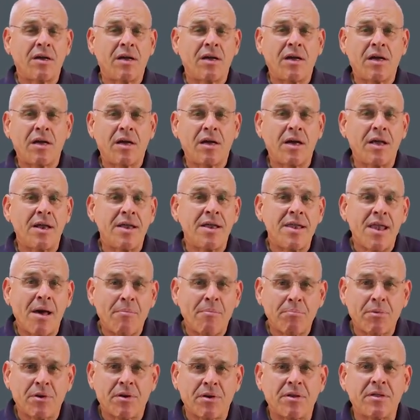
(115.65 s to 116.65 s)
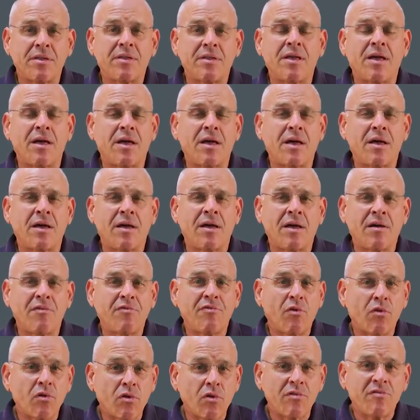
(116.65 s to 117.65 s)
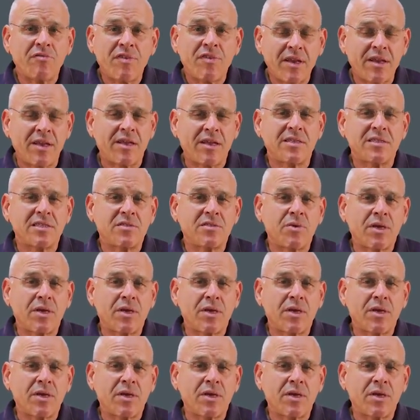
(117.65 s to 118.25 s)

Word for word: uh, numbered uh, uh, for convenience.